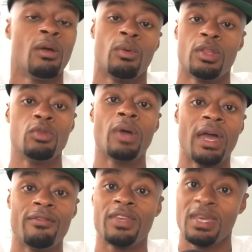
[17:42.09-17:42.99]
whether you
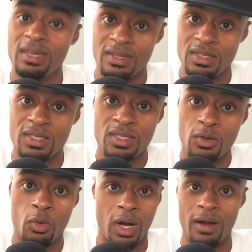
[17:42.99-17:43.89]
have kids
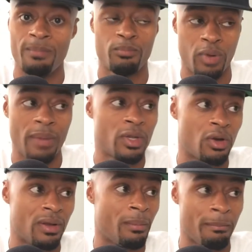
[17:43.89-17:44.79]
who are probably
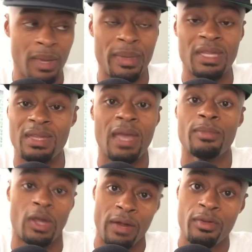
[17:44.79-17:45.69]
going to mimic damn
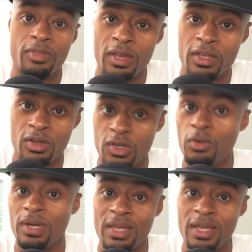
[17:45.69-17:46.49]
near everything that you're doing,